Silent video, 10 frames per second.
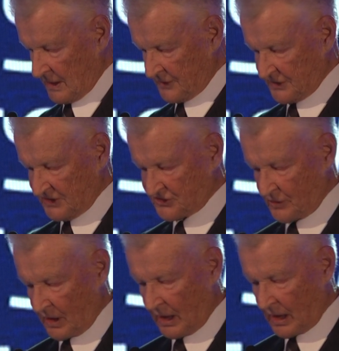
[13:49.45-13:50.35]
in this
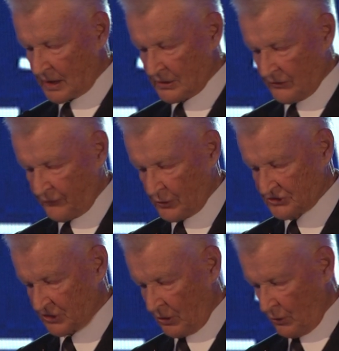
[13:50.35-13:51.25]
regard for
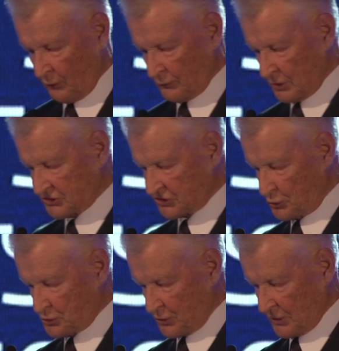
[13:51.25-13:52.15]
its own
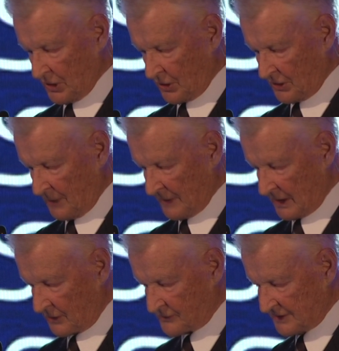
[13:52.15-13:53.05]

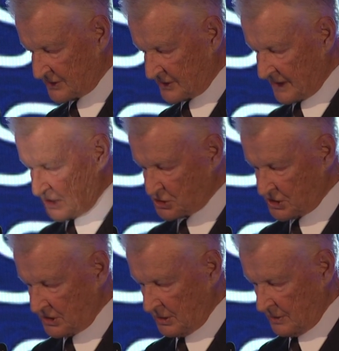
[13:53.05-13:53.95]
socio-economic
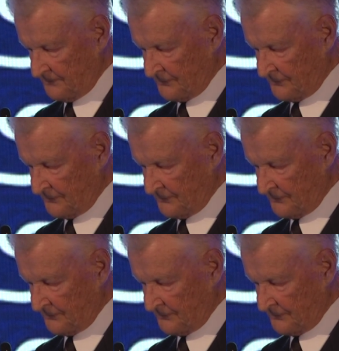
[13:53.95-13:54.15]
retardation,